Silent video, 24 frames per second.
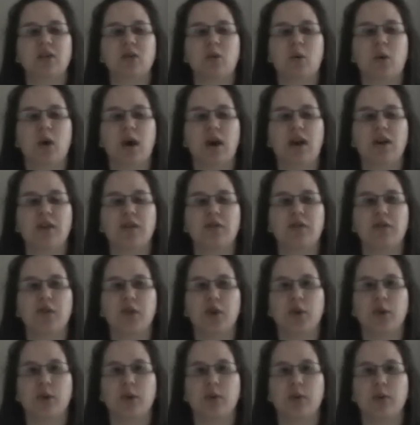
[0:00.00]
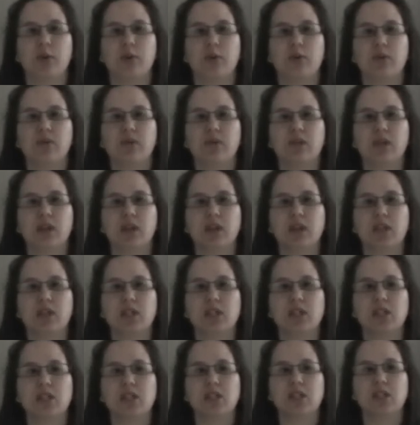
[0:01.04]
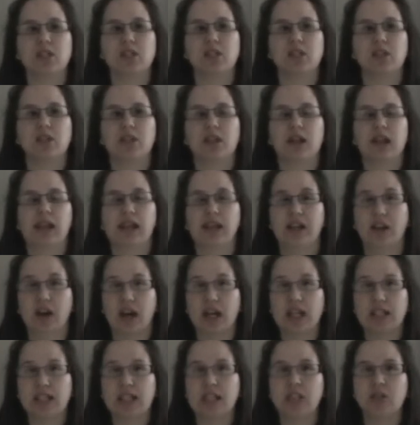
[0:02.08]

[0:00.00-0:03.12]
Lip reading: quite a few that he likes.